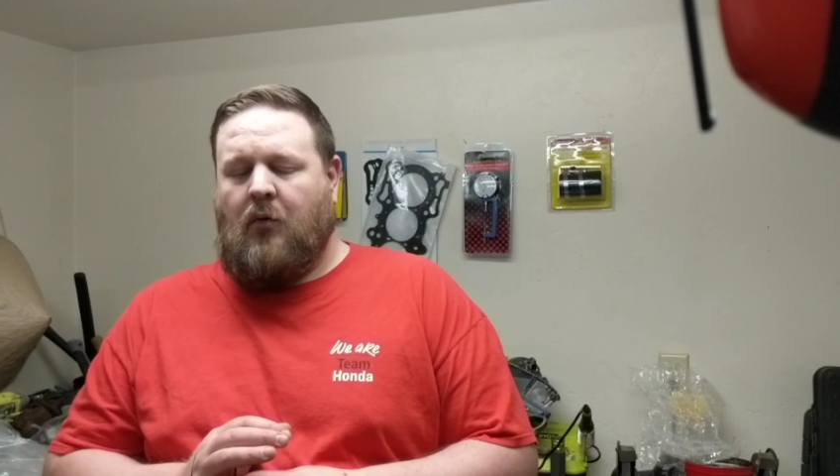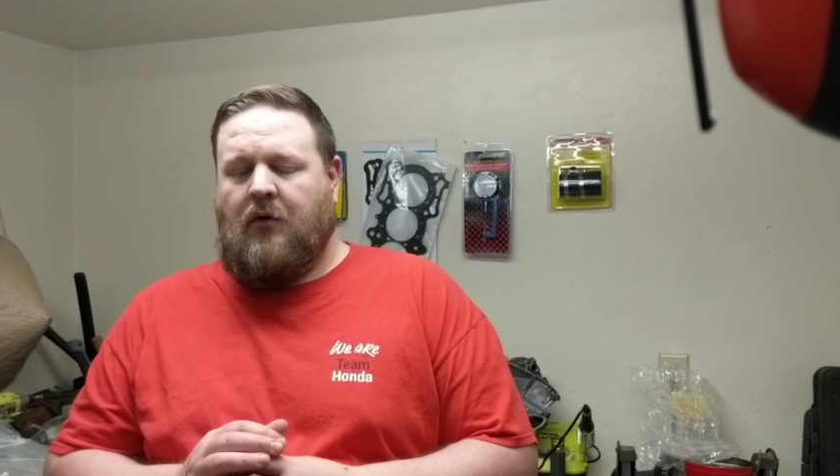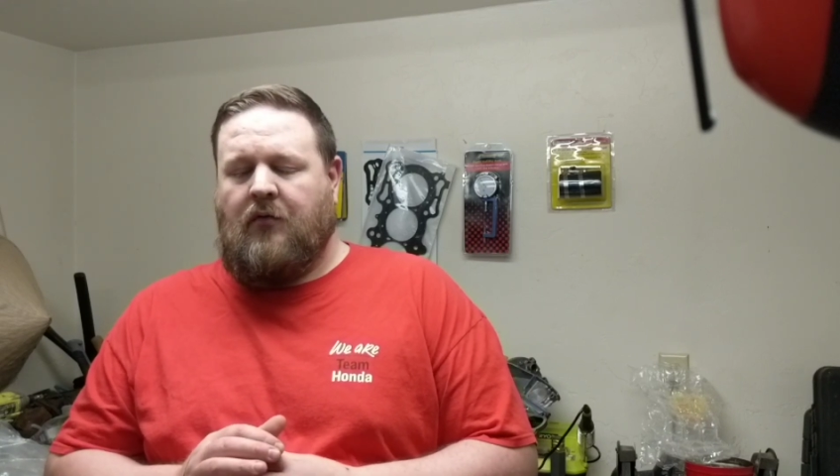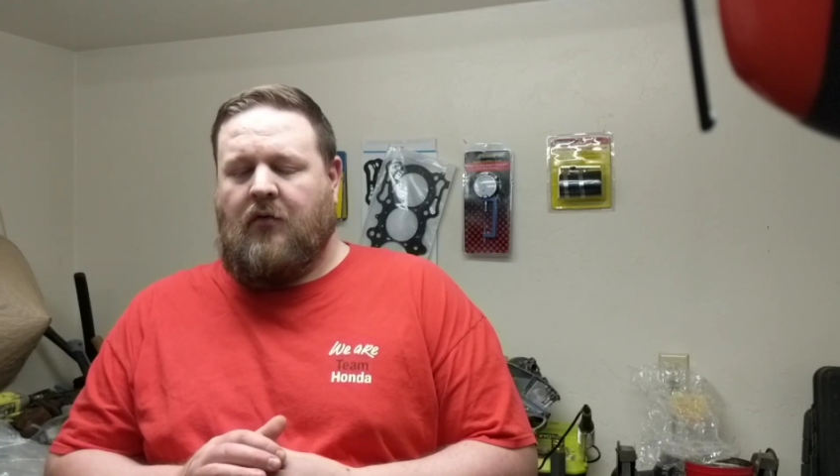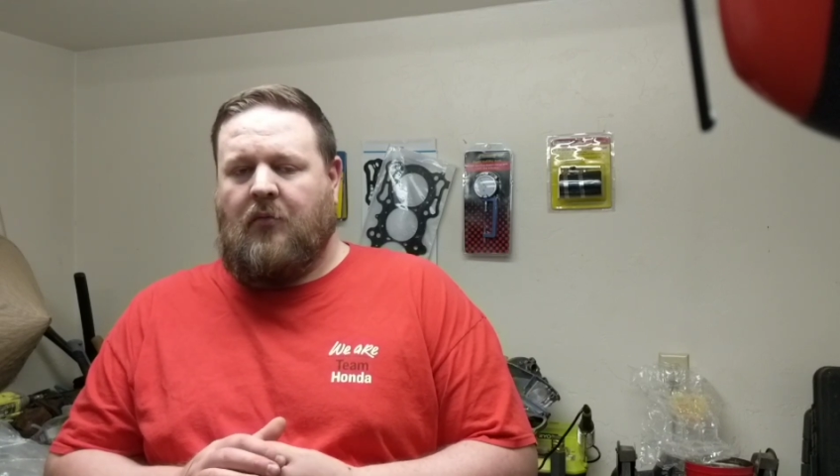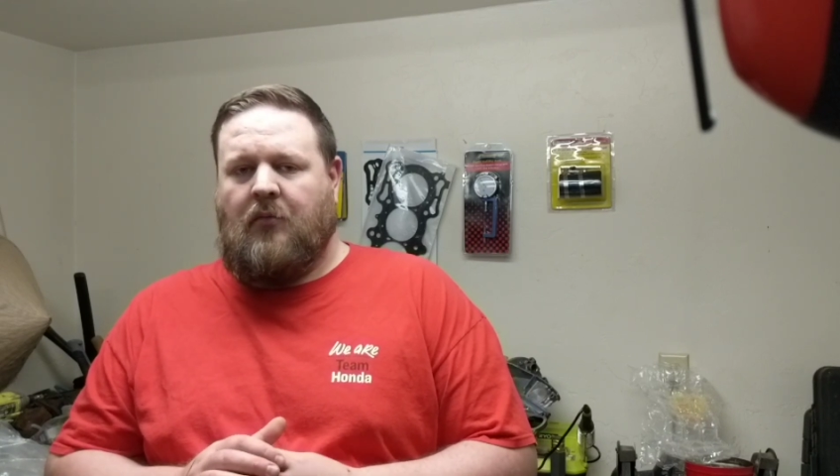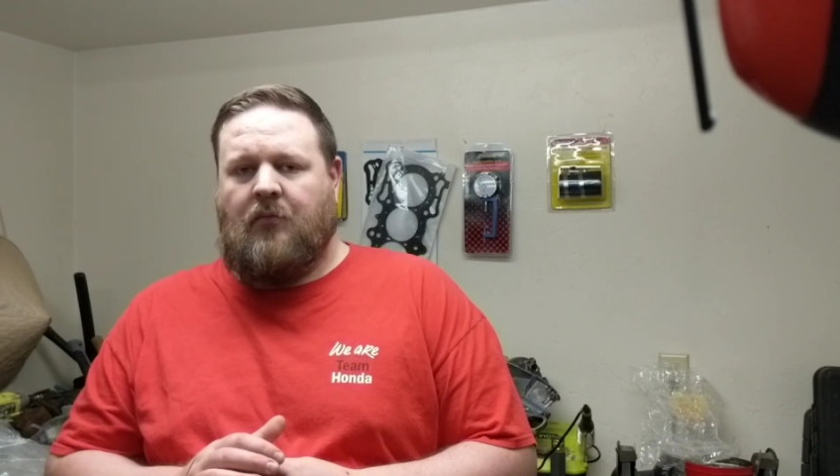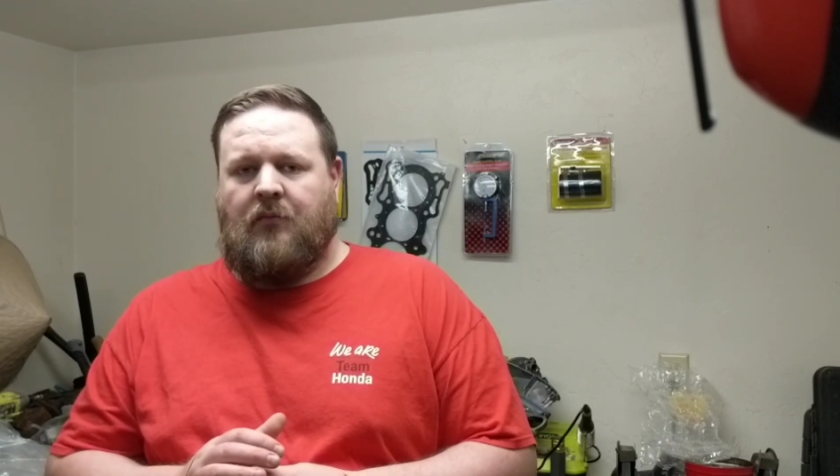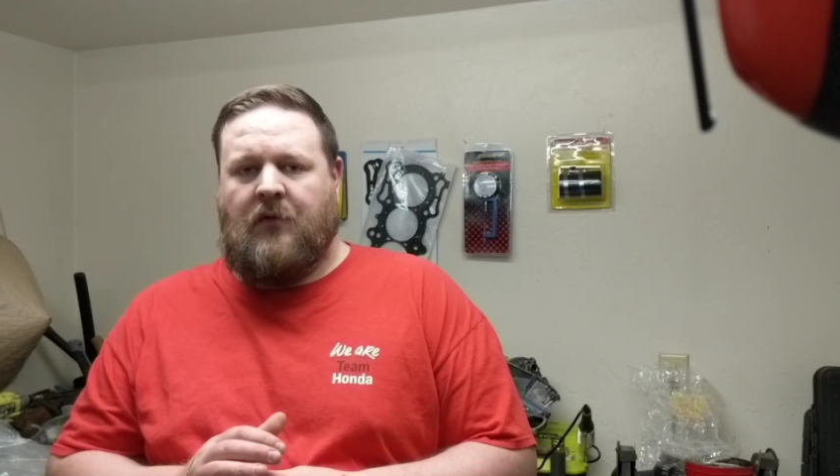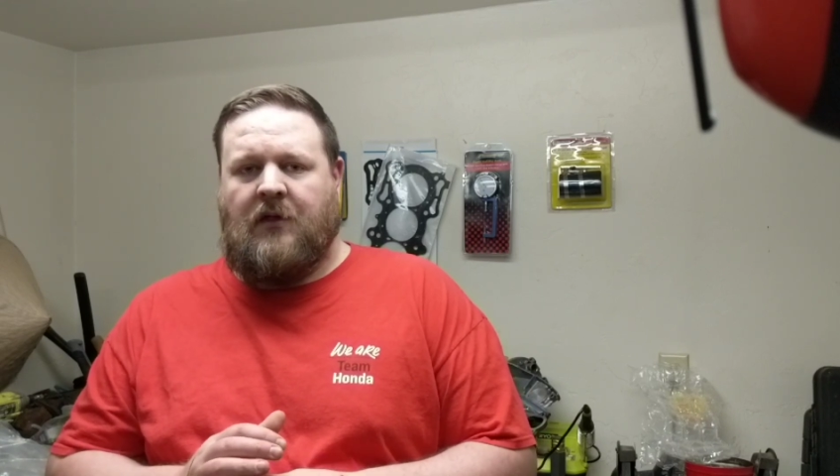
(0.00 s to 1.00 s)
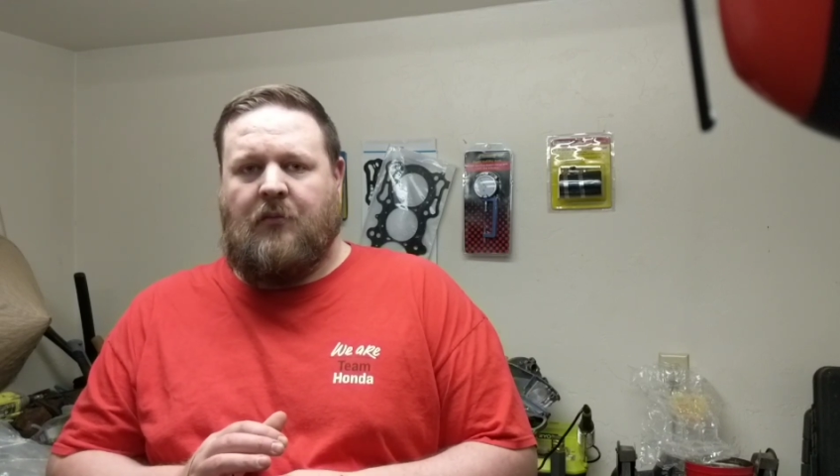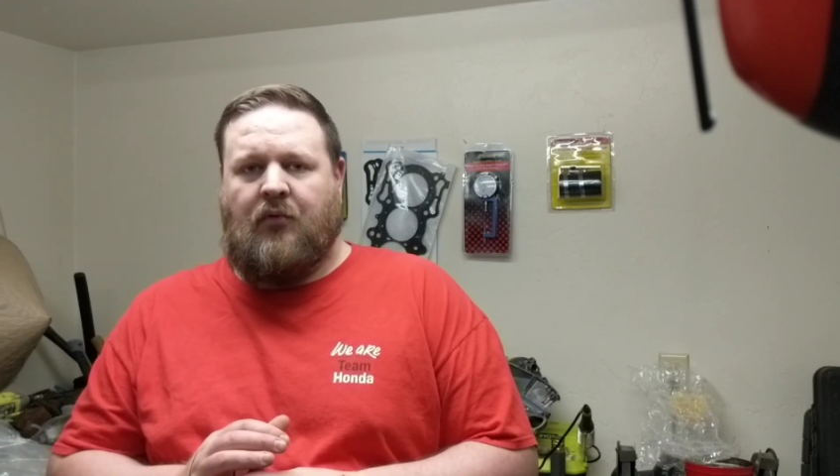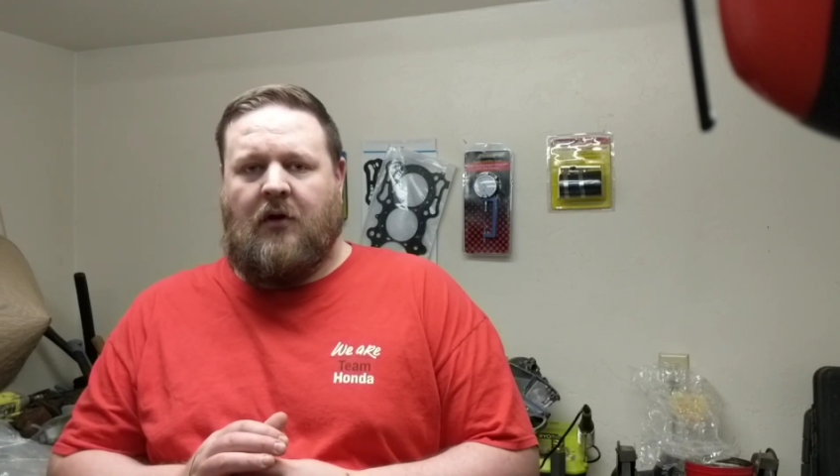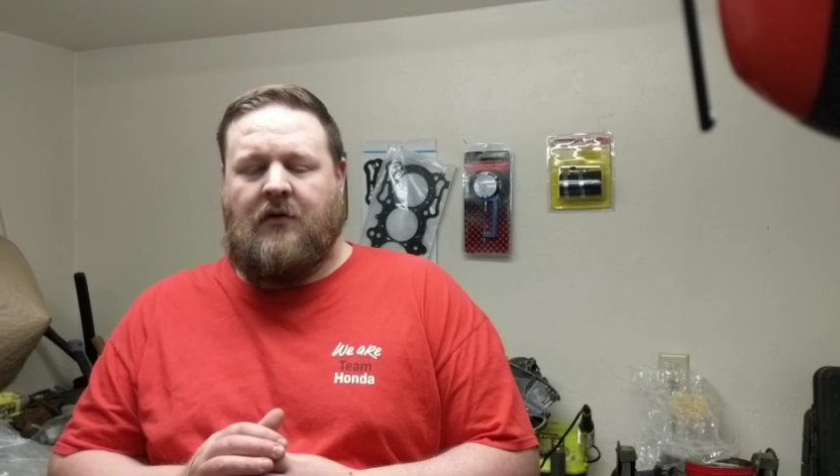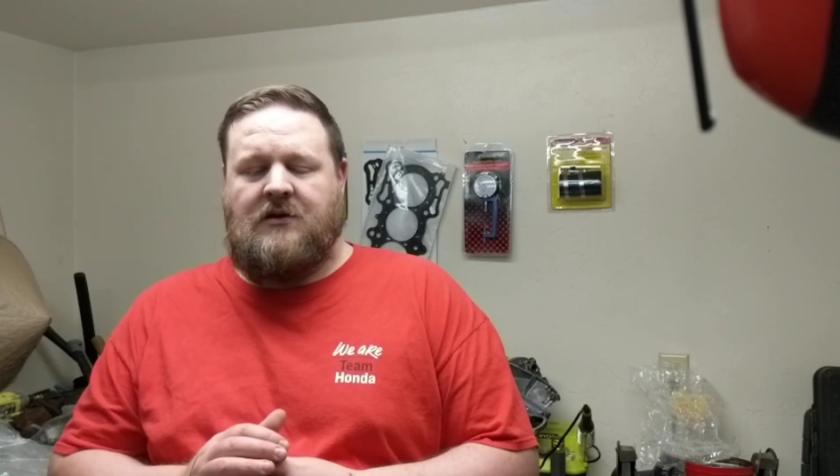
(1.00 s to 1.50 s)
one from the
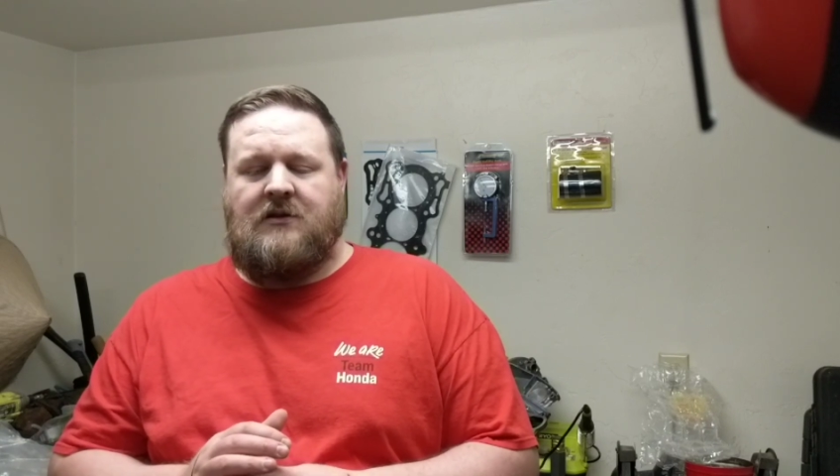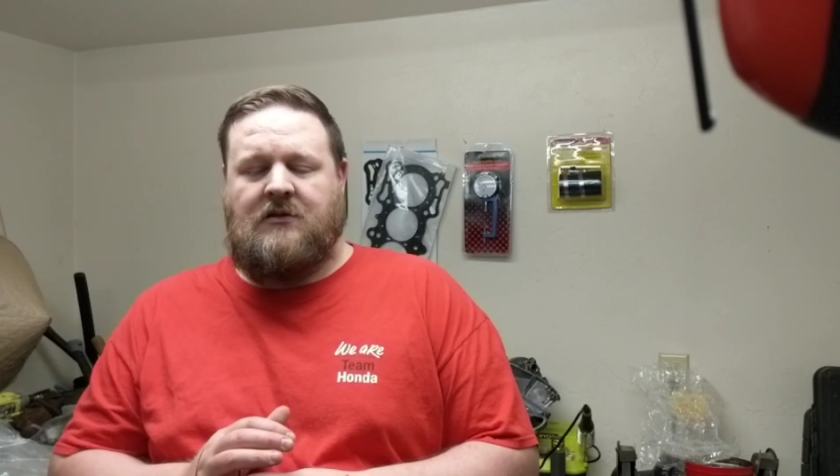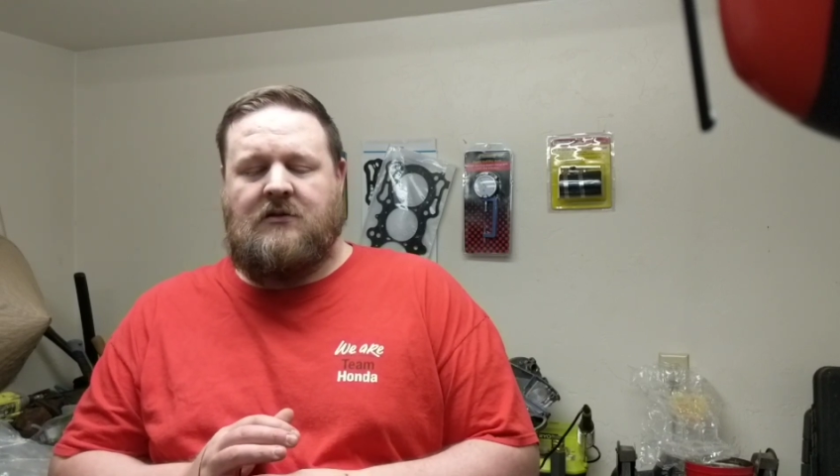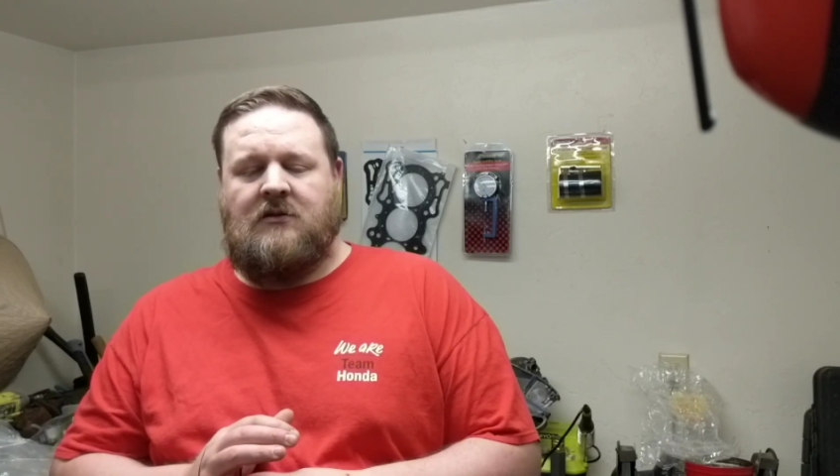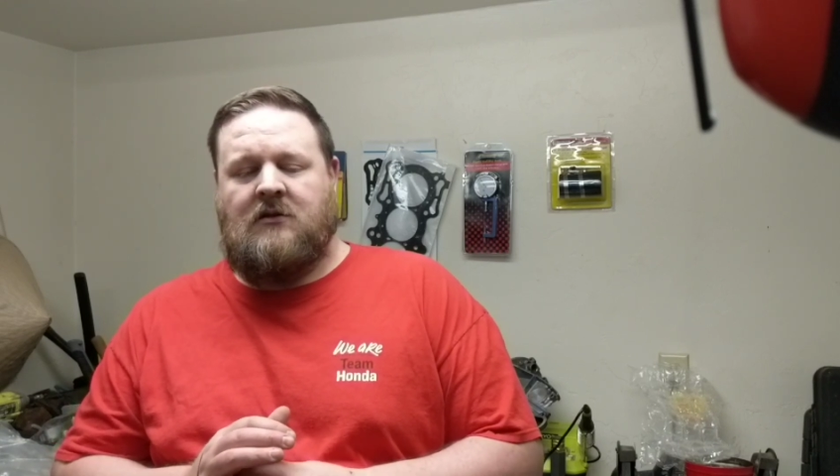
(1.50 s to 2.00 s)
previous